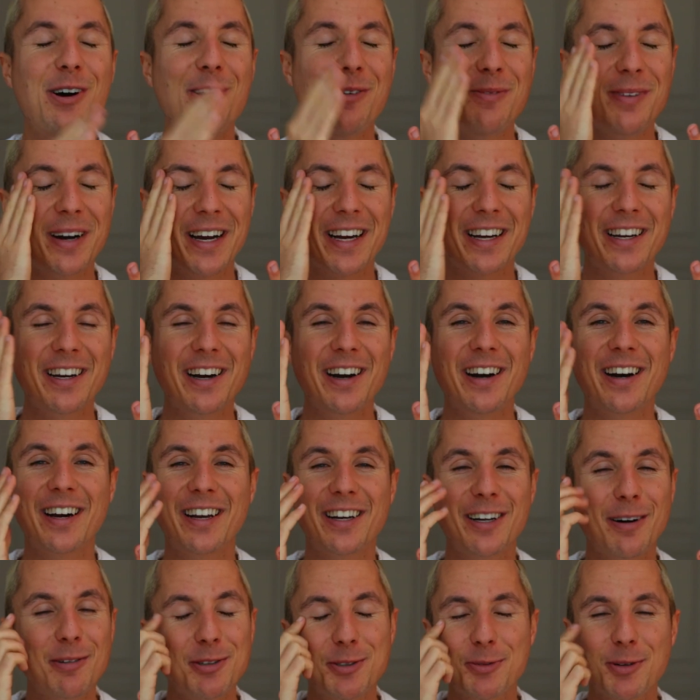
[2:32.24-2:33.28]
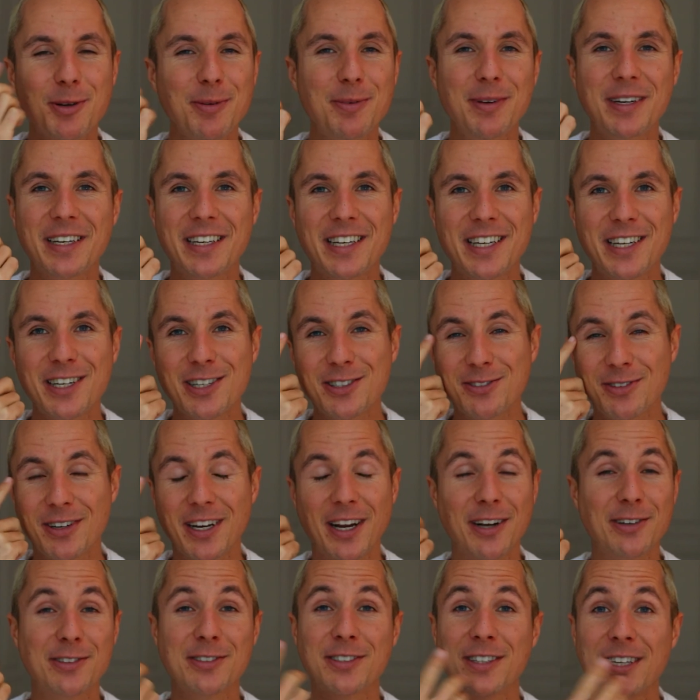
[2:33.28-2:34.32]
my God, almost bringing me to tears right
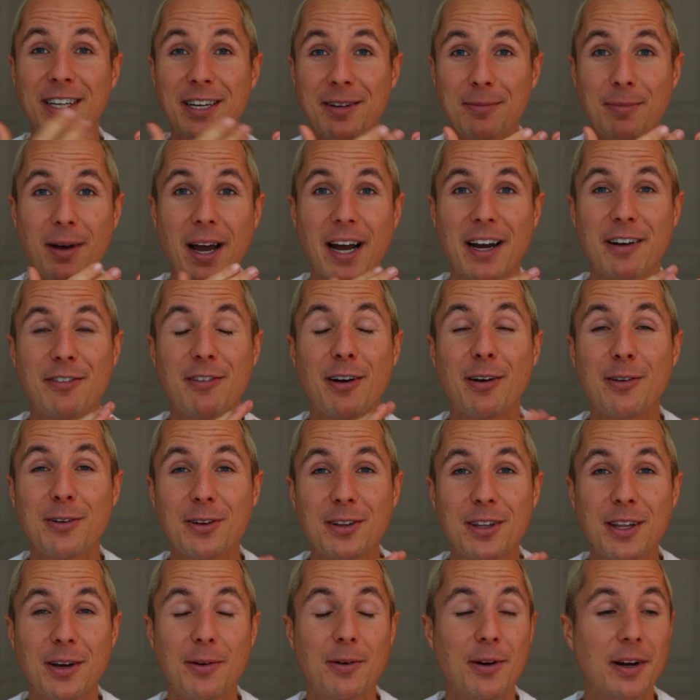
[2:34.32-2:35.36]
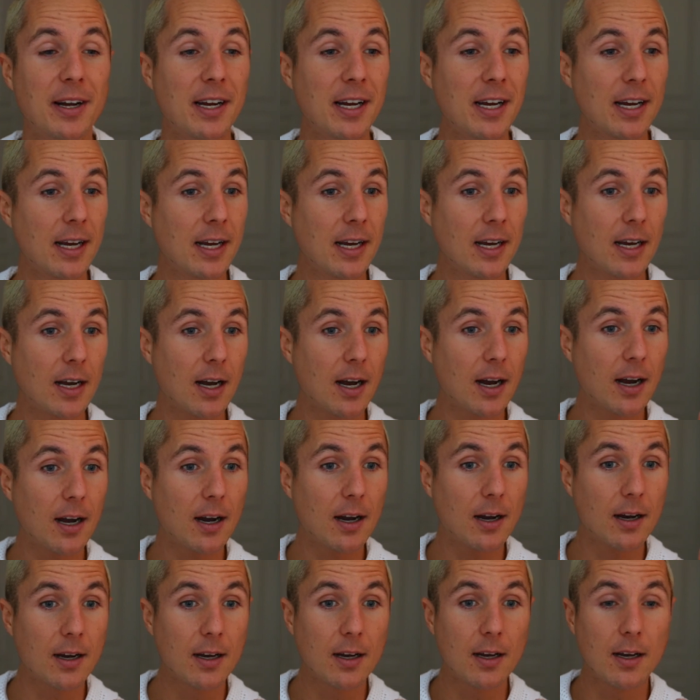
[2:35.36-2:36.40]
now just thinking back of how good they were.
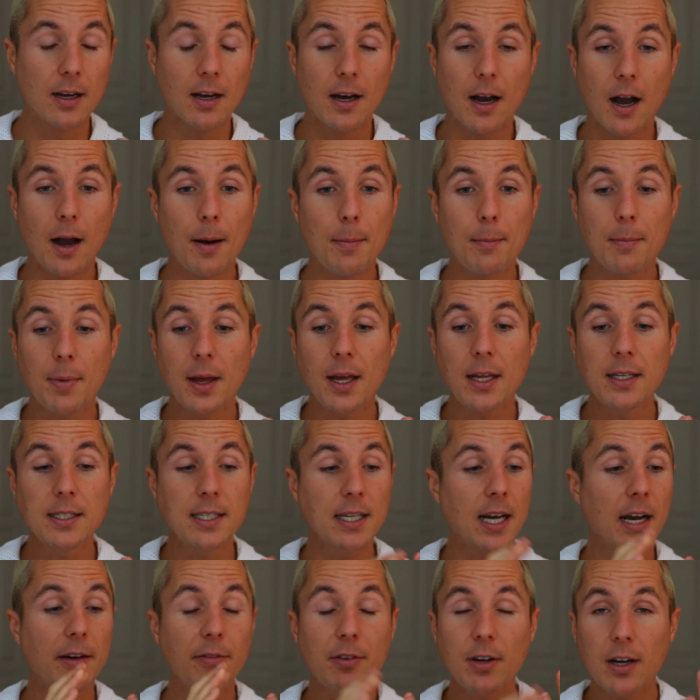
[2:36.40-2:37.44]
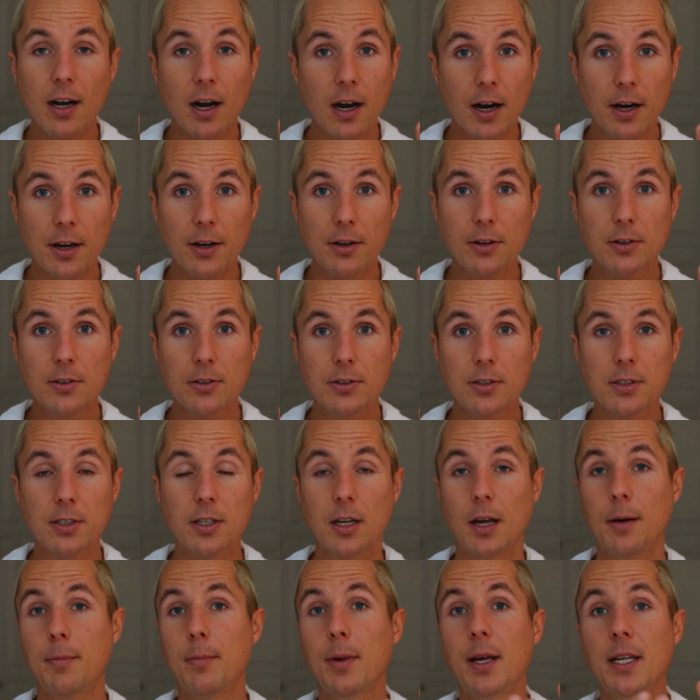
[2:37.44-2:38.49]
Amazing avocados,
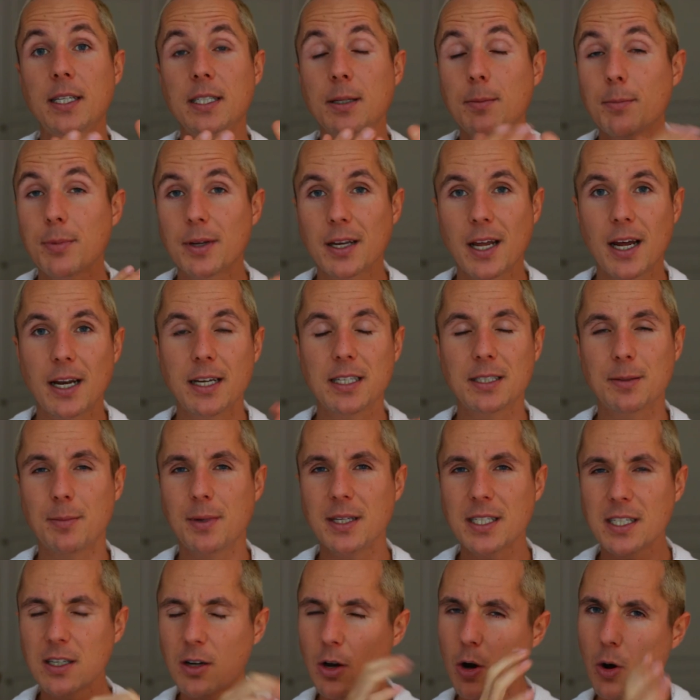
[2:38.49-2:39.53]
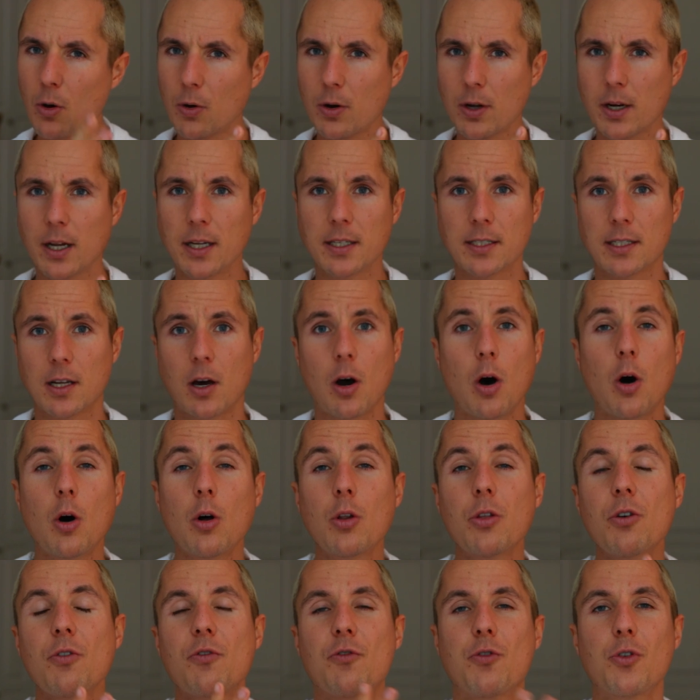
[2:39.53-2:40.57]
amazing bananas, amazing coconuts. All
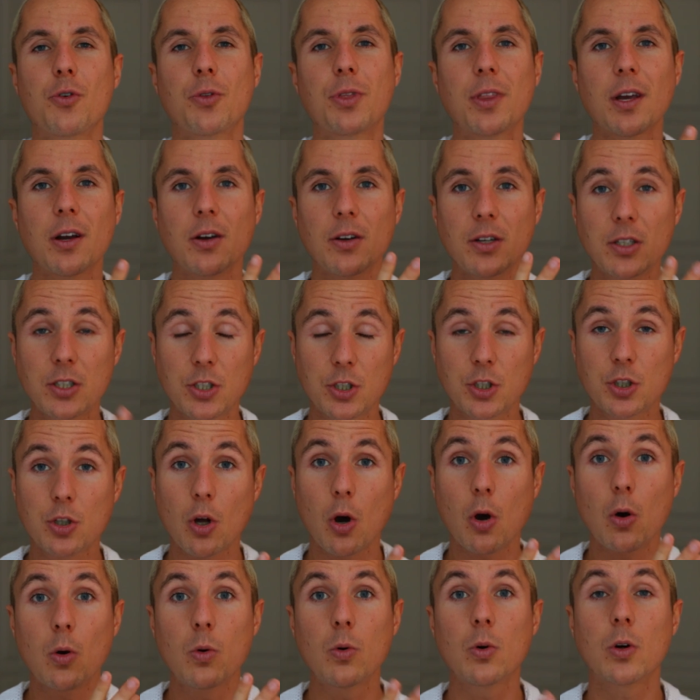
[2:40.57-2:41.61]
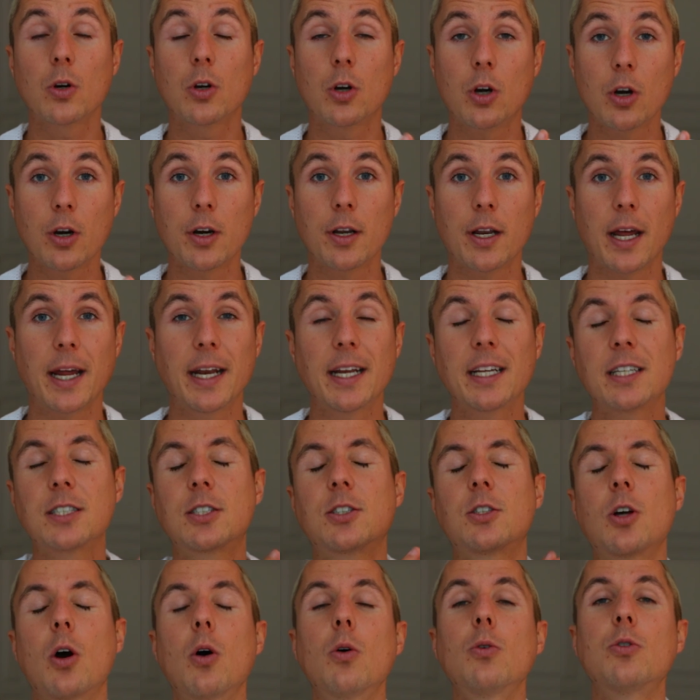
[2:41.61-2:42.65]
the fruit there is so good and it's
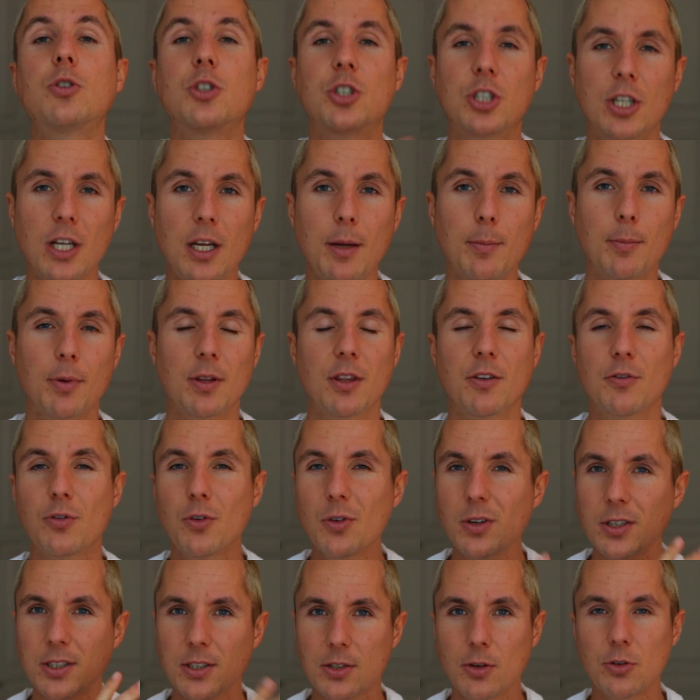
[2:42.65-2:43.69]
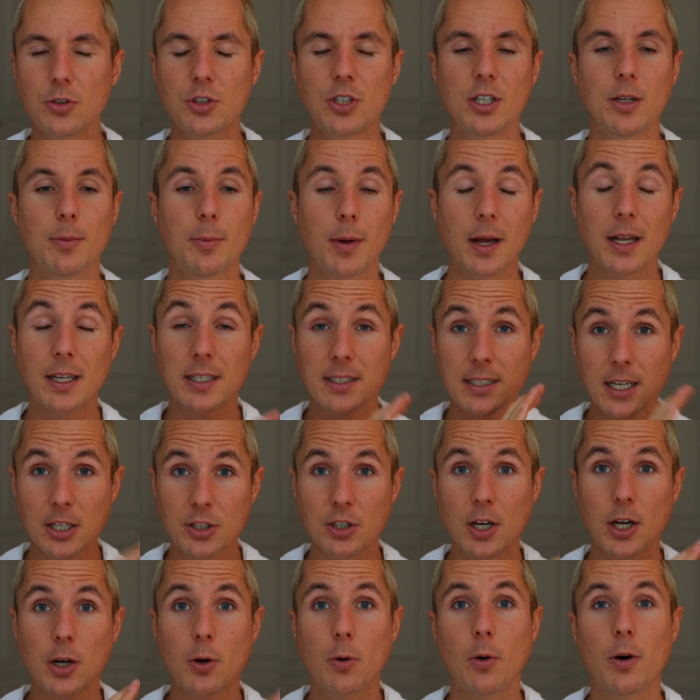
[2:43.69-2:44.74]
so cheap. The fruit is so cheap and
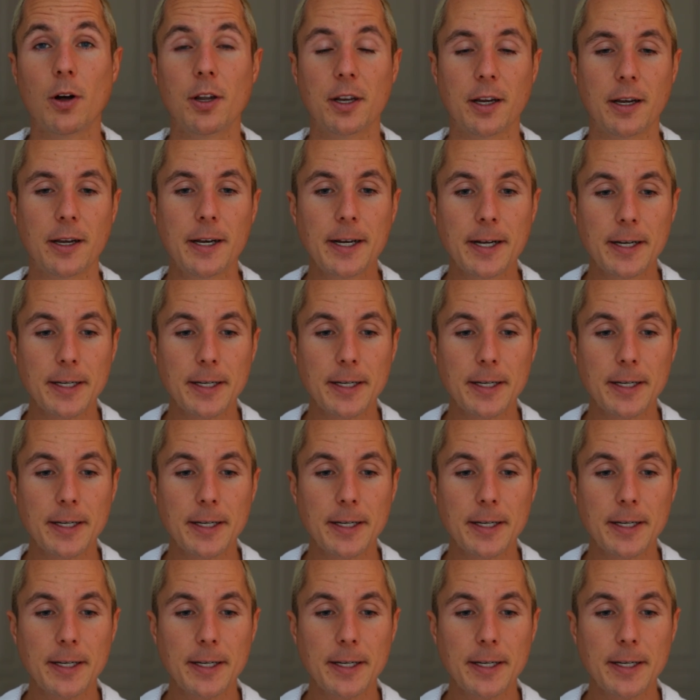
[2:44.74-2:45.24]
such high quality.